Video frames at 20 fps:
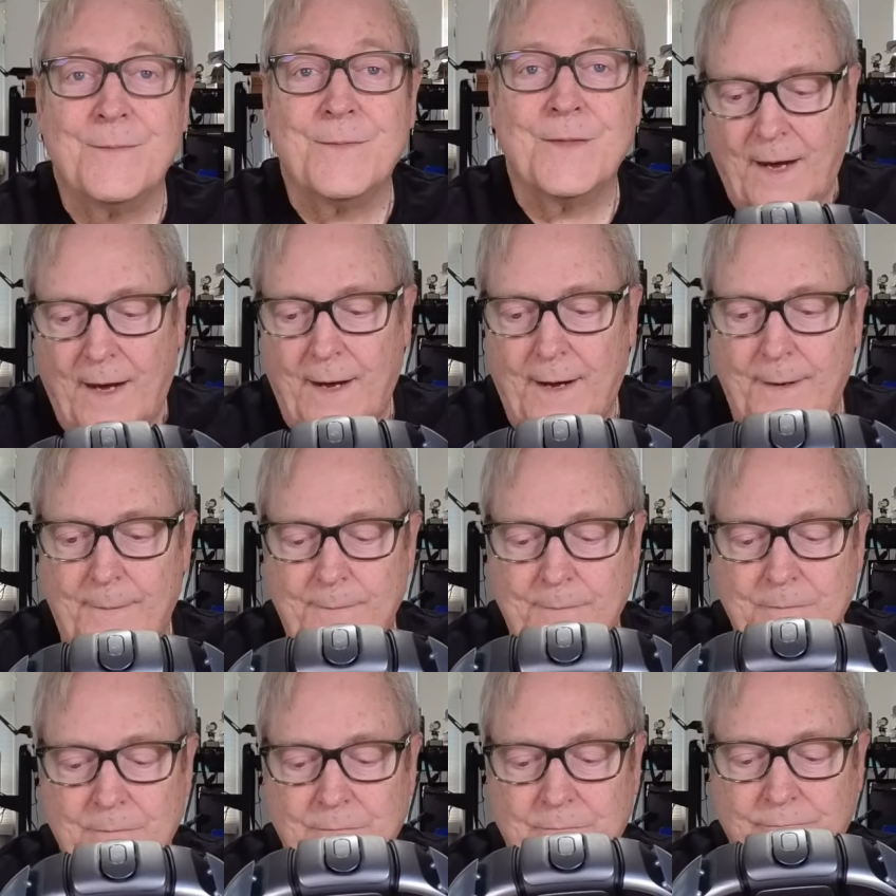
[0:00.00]

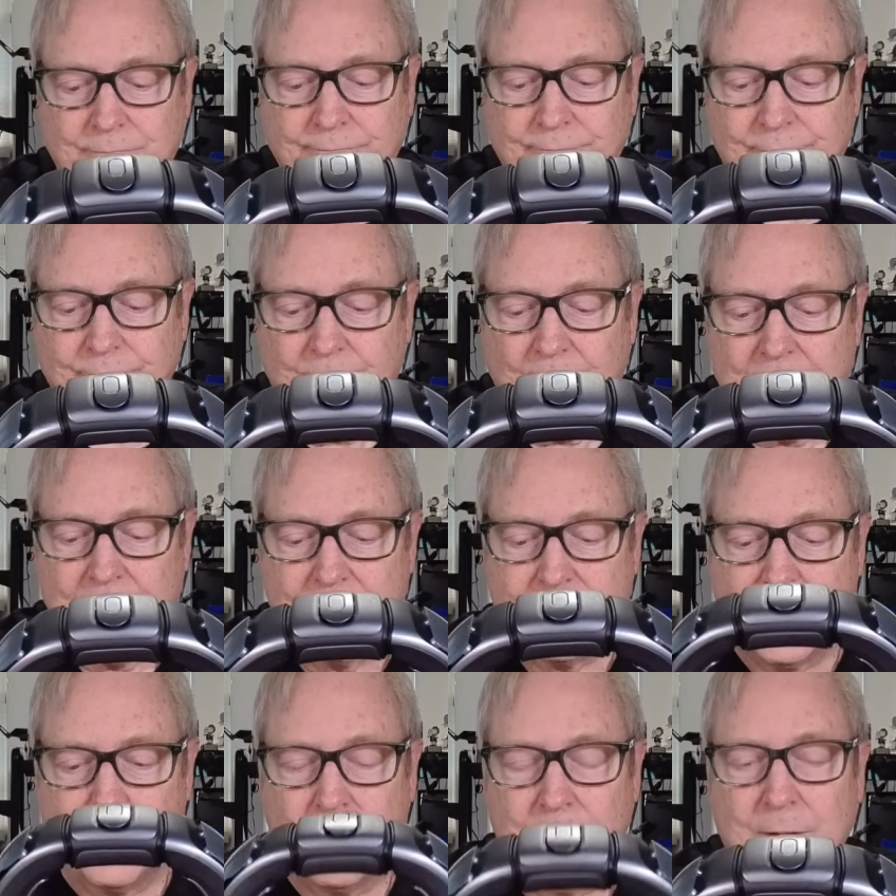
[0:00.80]

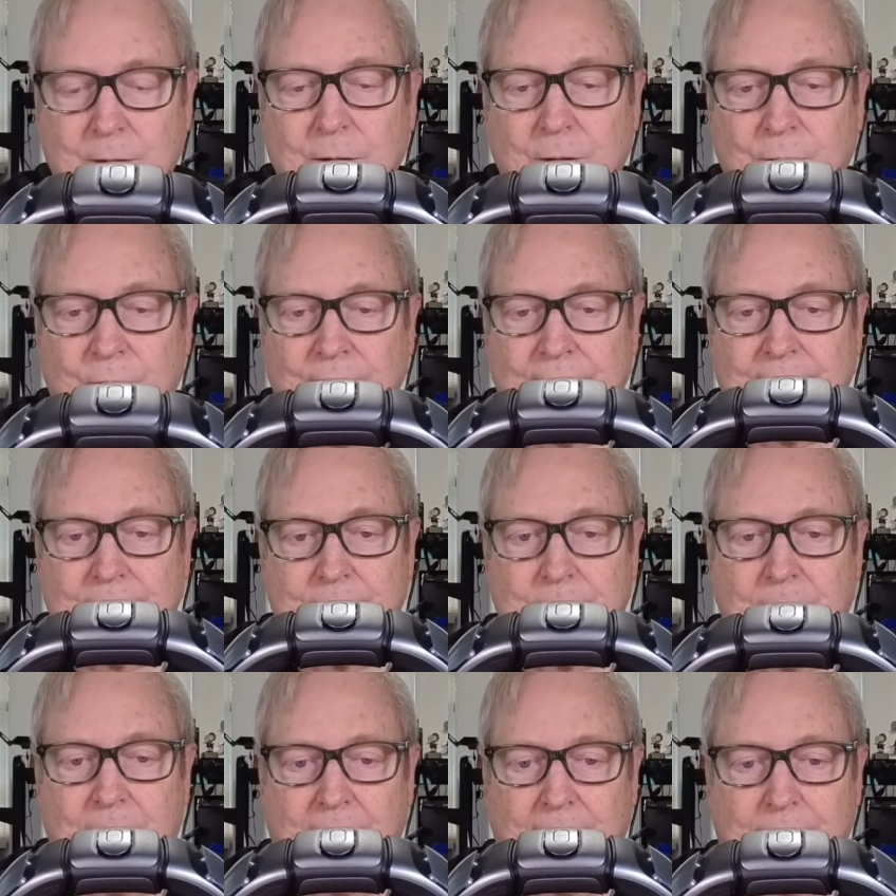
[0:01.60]
Some of the good things
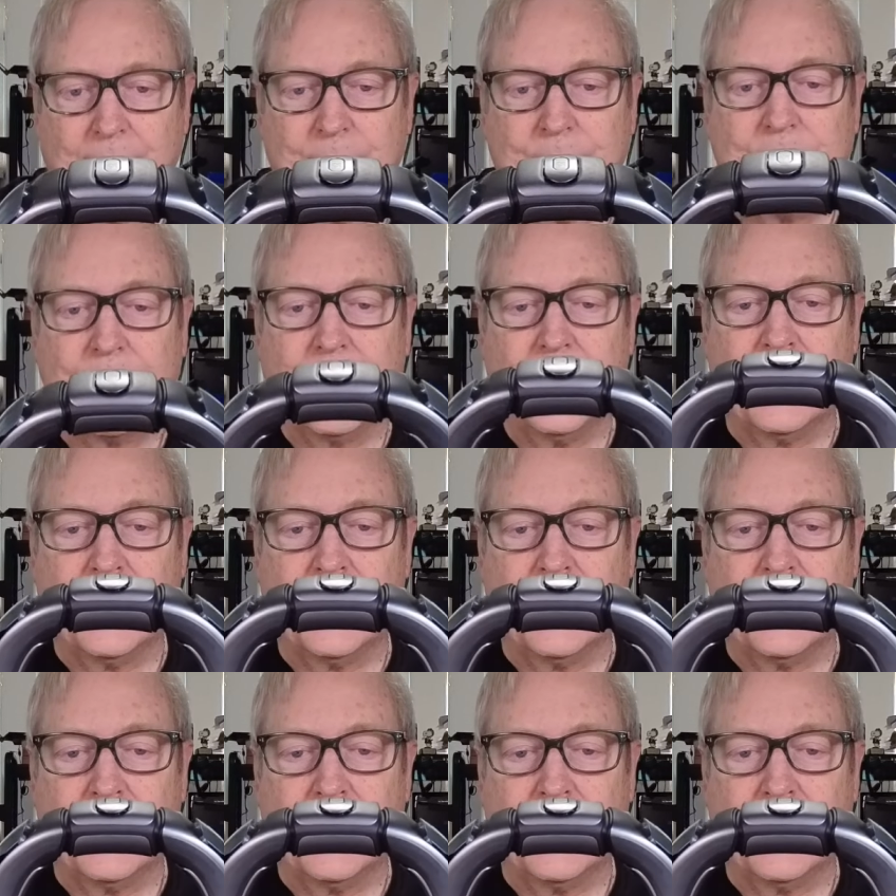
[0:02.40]
about it.